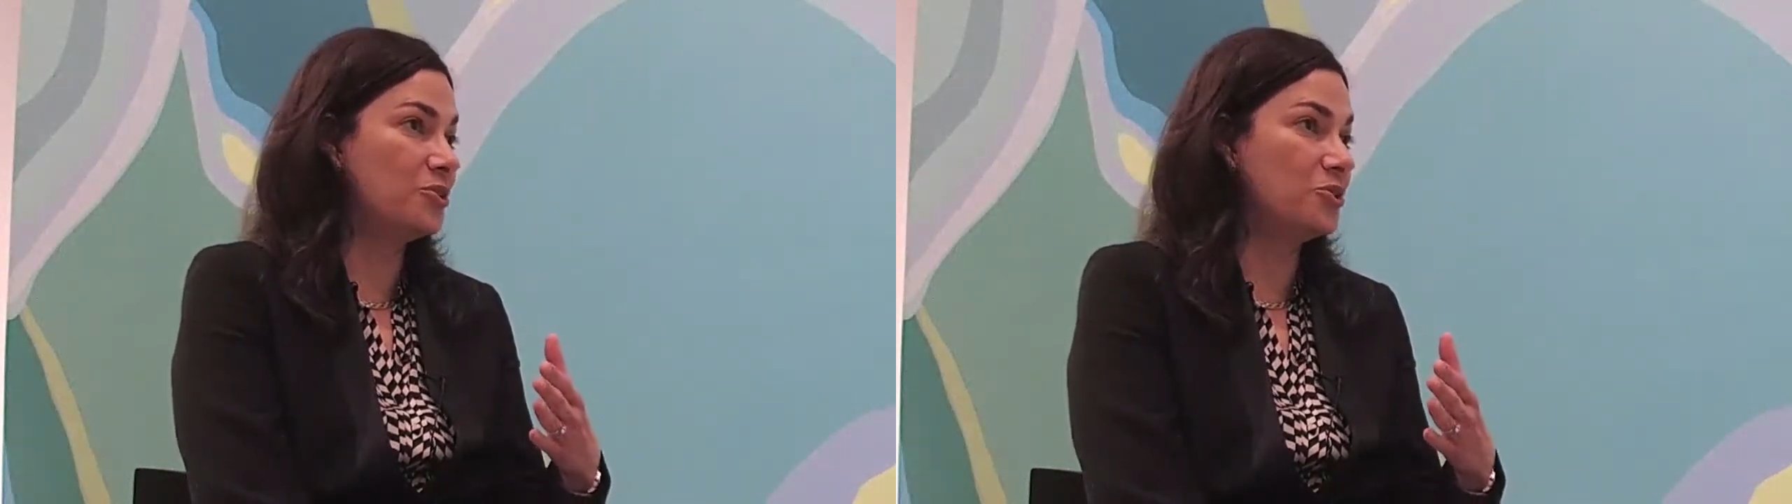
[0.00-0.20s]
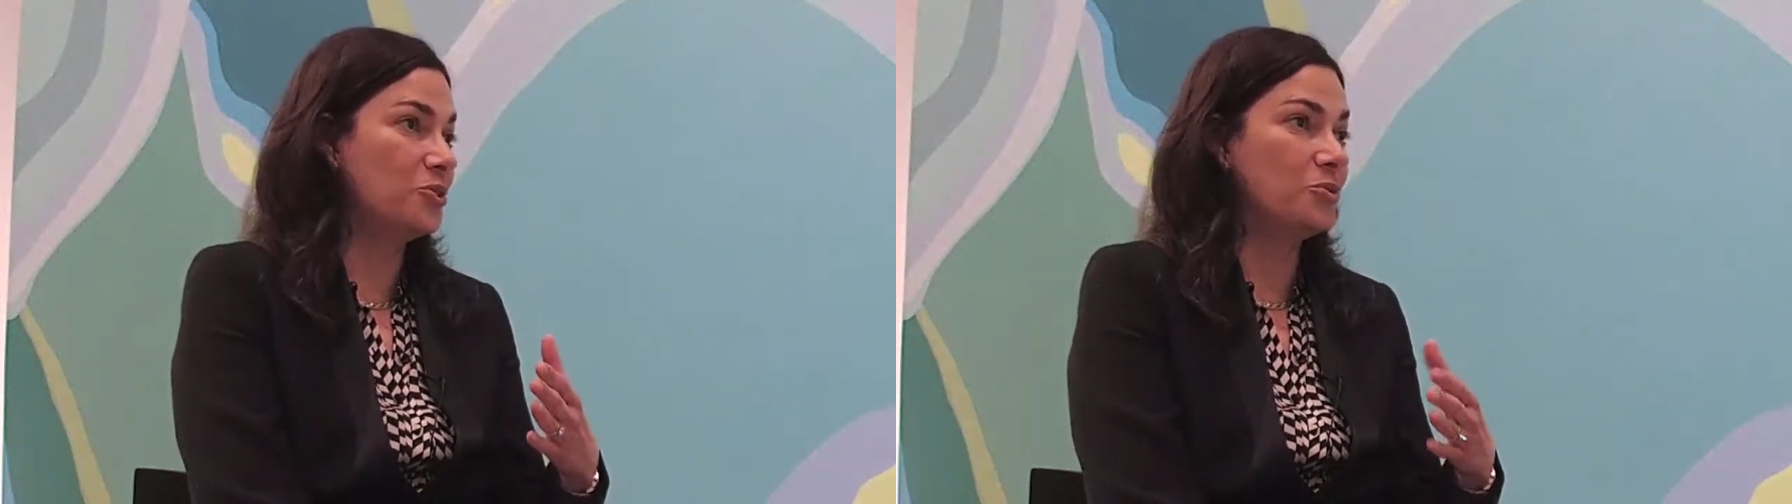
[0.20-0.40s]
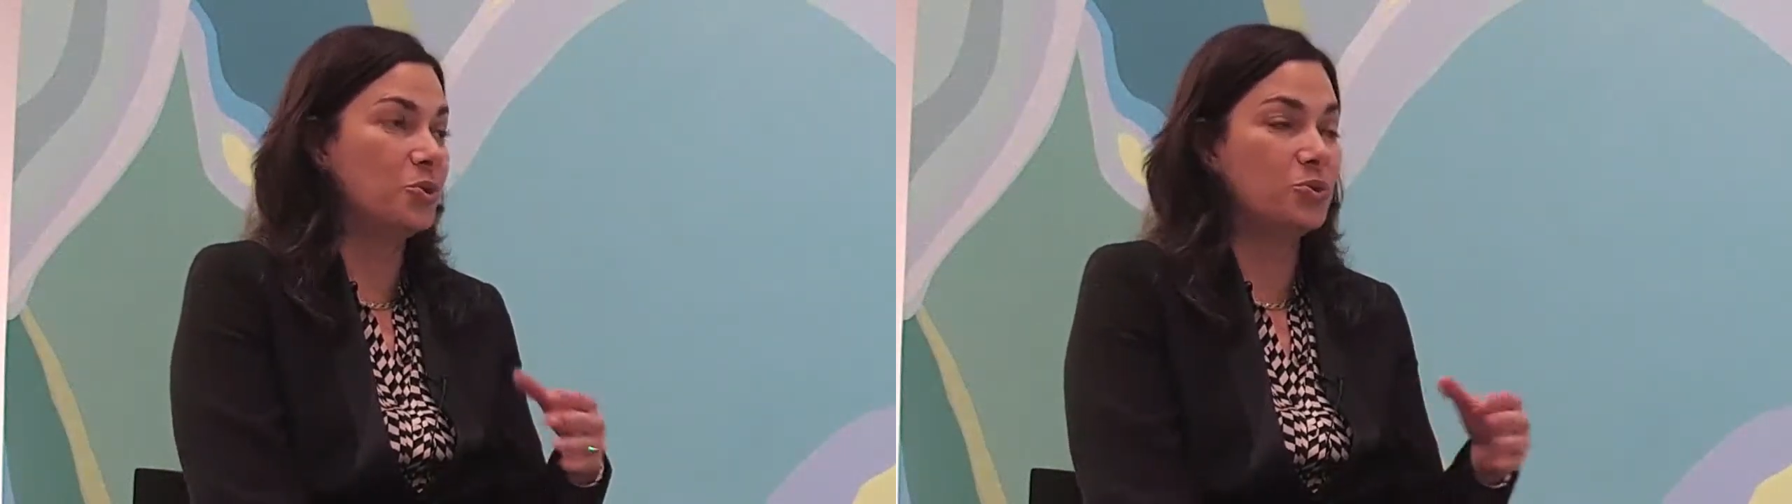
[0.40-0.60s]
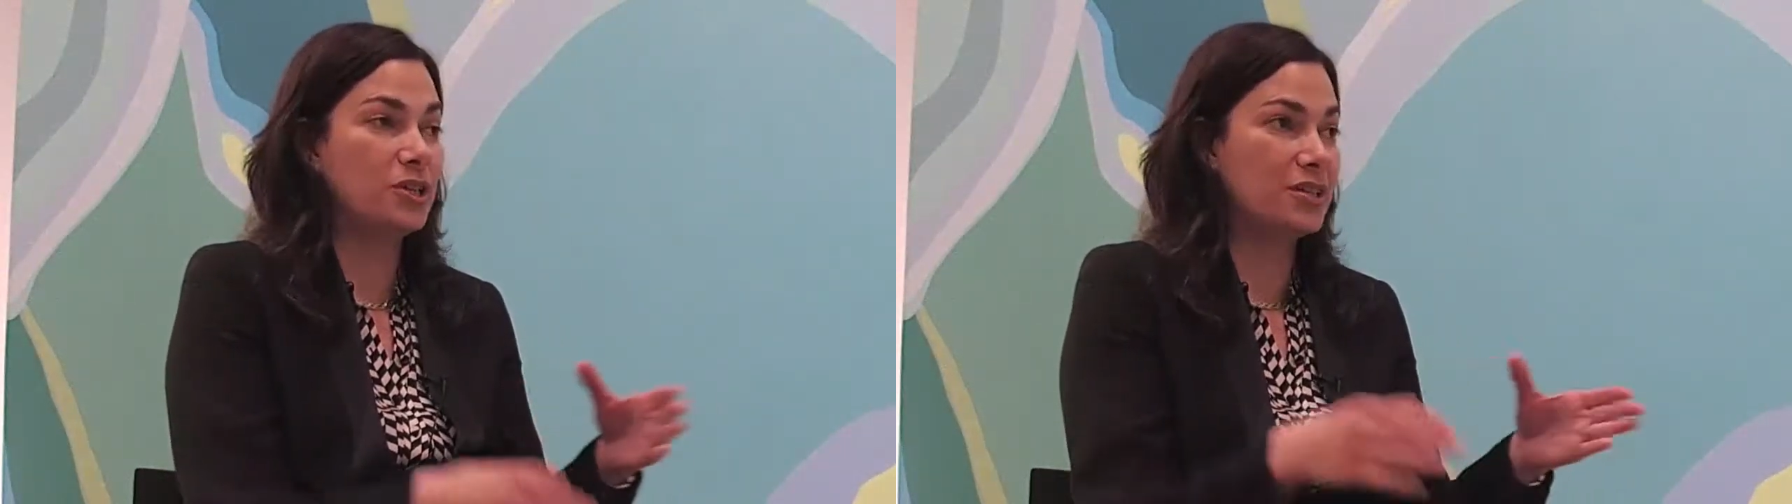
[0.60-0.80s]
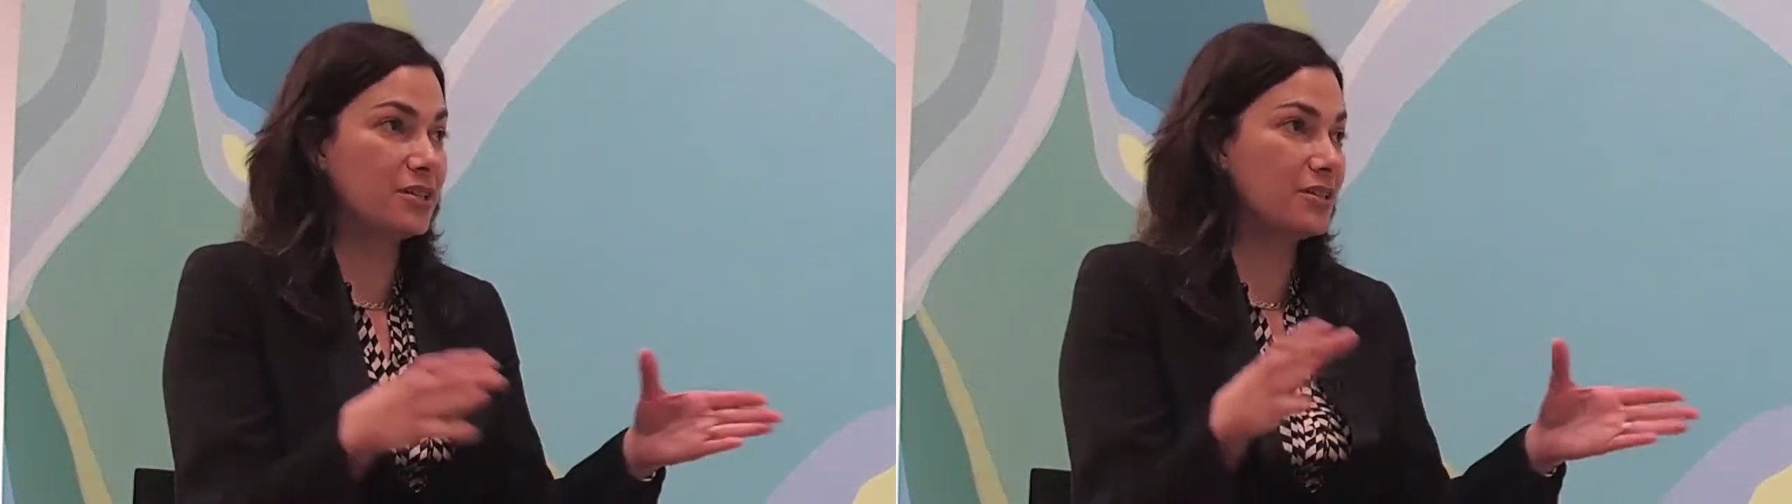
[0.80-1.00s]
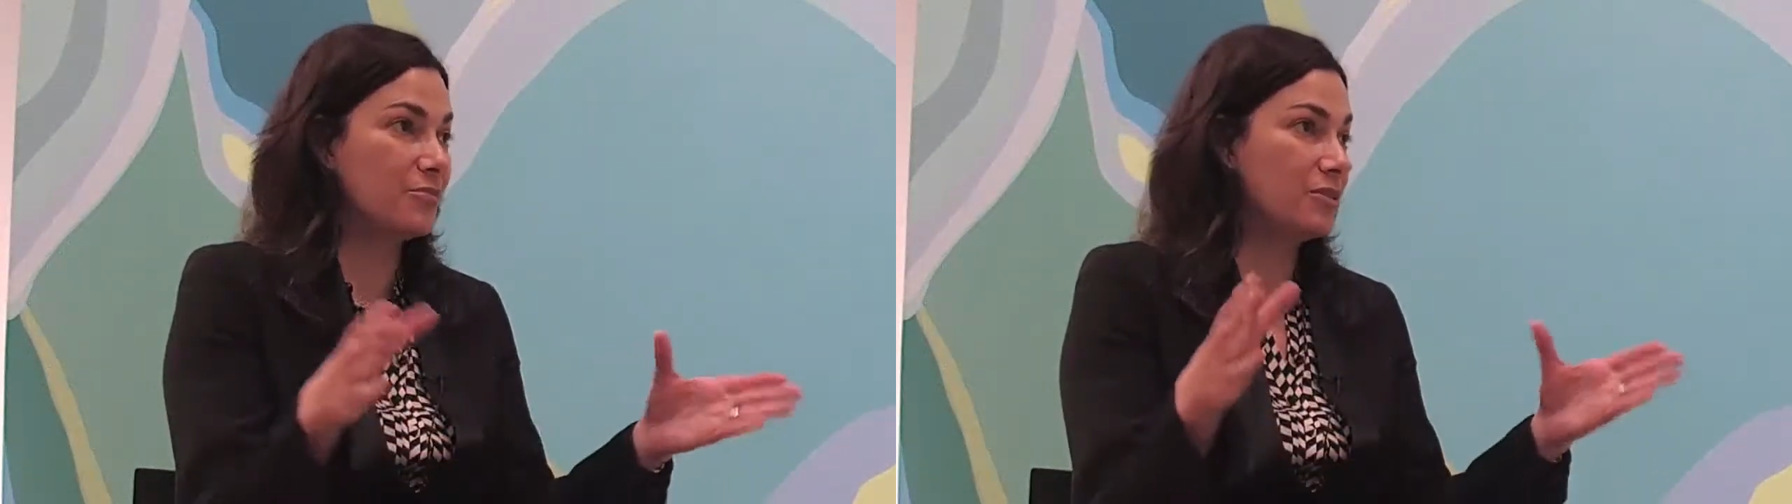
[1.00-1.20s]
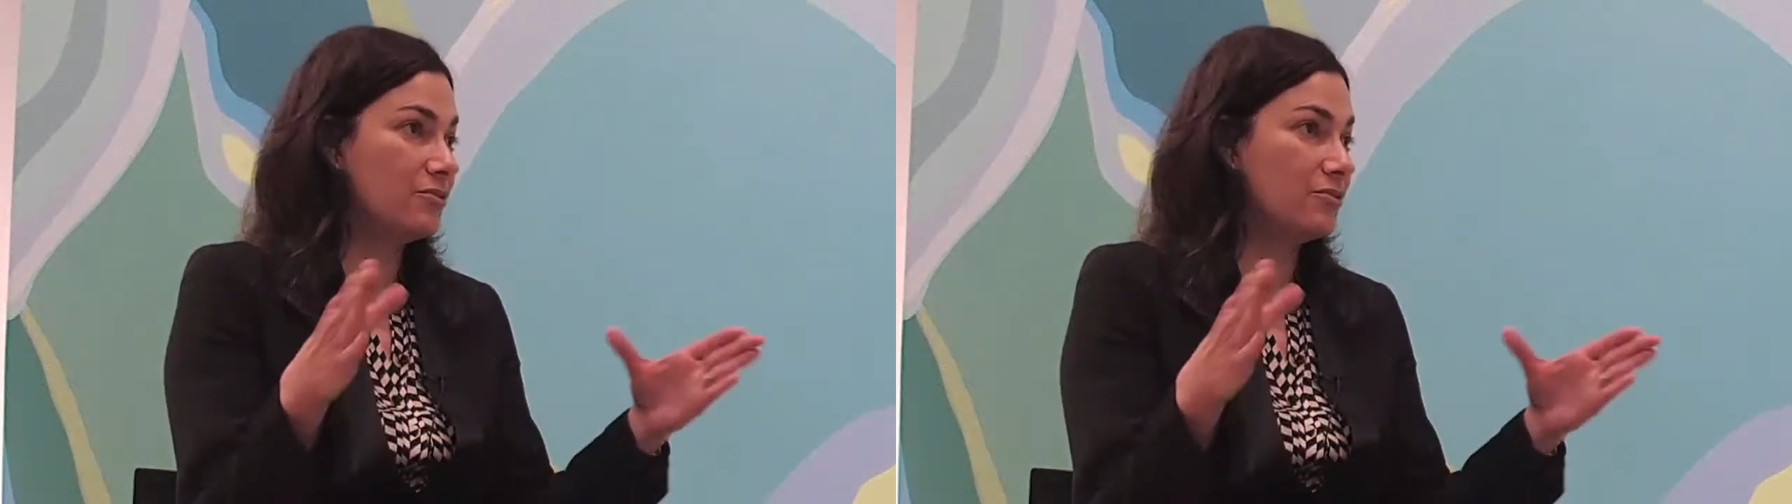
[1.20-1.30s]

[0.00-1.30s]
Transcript: You're taking something